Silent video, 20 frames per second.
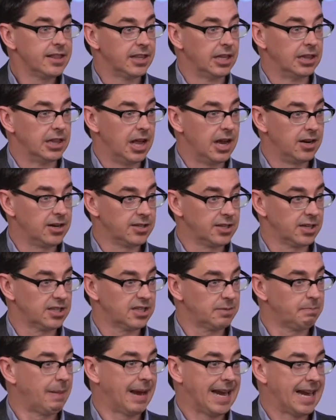The lungs
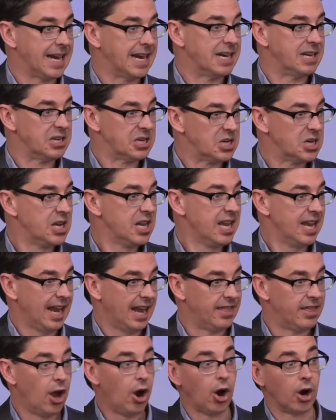expand
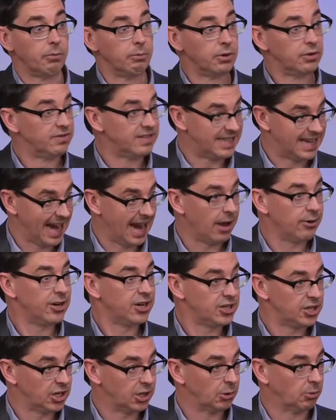and the heart moves down
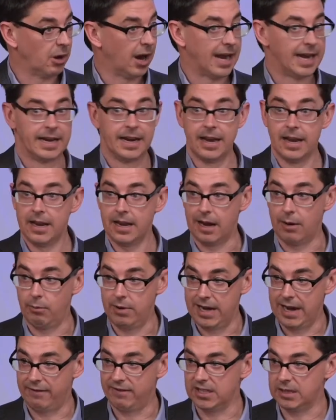and to the right. And
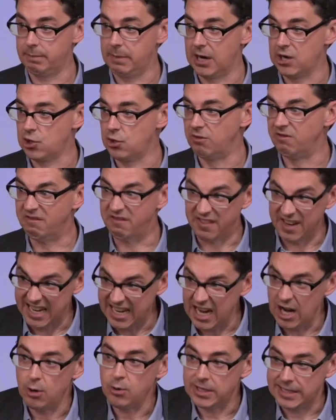we have a special
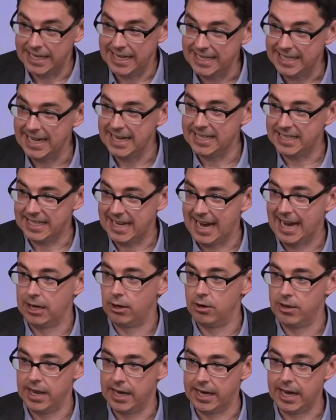video CT
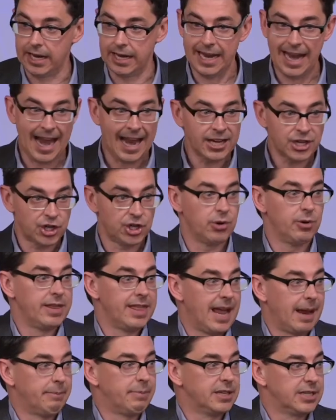scanner that can catch you
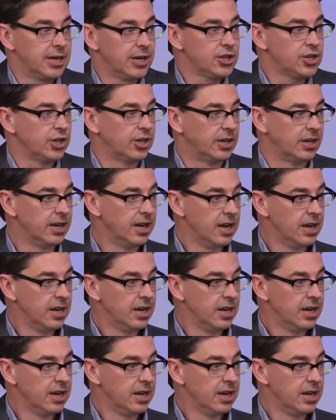in that position.